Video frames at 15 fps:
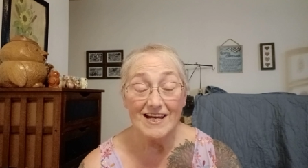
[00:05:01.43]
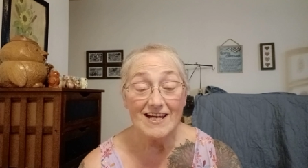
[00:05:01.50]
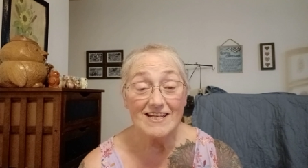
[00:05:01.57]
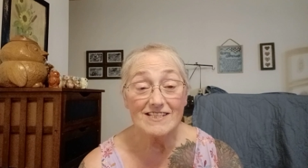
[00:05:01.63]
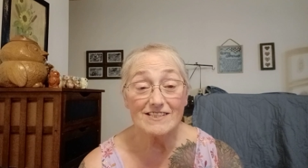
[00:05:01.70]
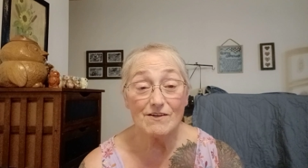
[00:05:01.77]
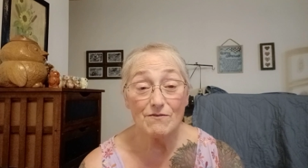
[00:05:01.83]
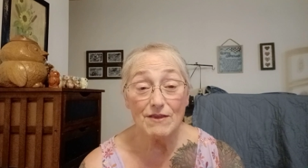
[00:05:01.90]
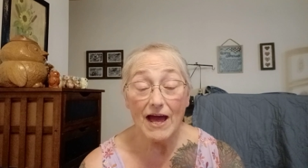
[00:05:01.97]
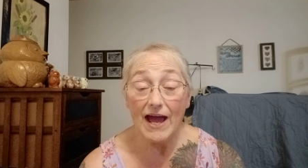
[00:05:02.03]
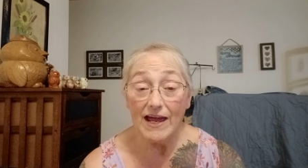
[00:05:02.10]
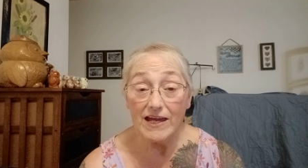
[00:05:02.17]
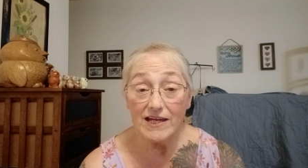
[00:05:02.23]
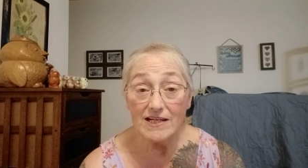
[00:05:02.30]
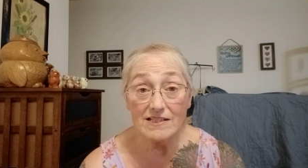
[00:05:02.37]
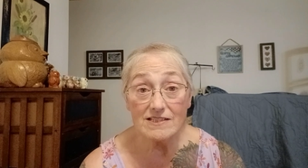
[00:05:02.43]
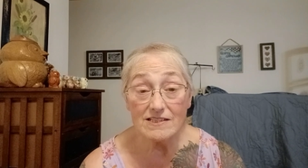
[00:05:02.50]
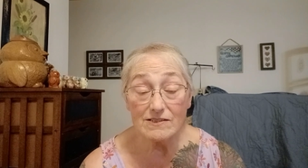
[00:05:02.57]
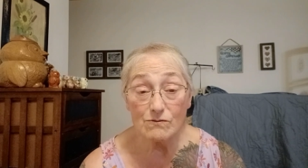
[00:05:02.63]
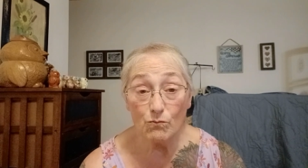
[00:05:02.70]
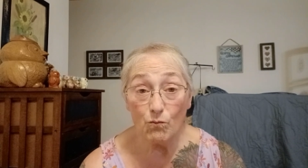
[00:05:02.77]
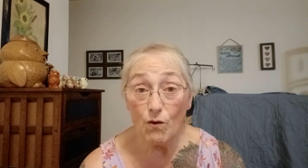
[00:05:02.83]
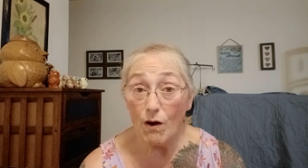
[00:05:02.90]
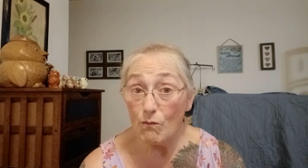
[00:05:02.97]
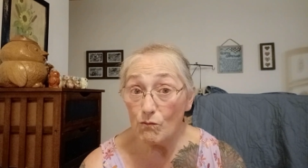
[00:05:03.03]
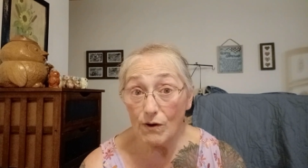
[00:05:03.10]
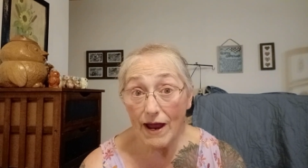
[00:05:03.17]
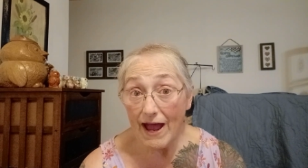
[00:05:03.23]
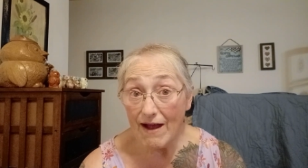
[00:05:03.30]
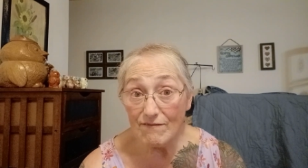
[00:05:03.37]
So that is what we're
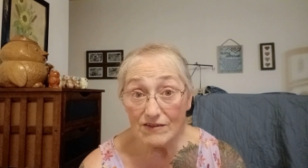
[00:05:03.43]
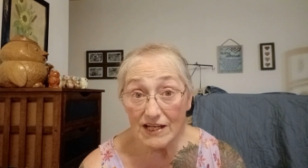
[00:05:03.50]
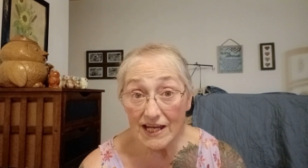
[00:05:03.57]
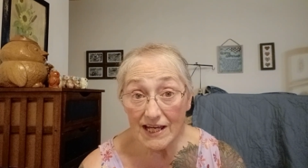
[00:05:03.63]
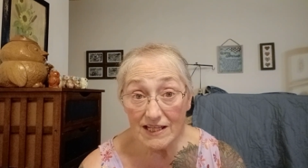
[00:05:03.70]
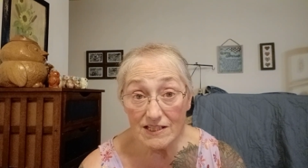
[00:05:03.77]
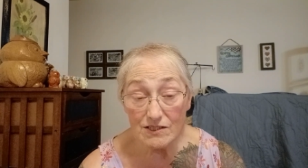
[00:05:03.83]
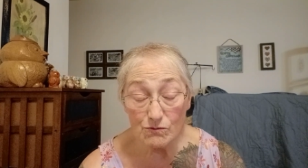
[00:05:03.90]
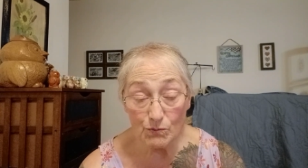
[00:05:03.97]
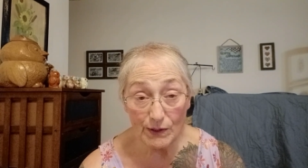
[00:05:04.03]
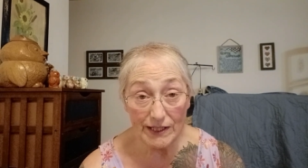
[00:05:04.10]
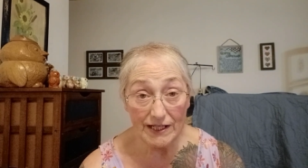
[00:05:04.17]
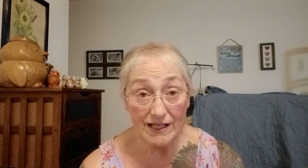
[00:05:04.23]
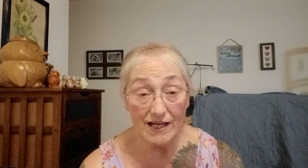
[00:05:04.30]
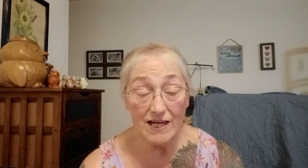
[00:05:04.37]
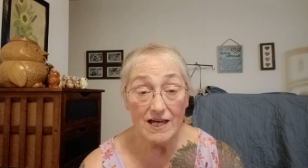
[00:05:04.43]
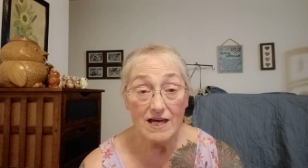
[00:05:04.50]
having to eat this week.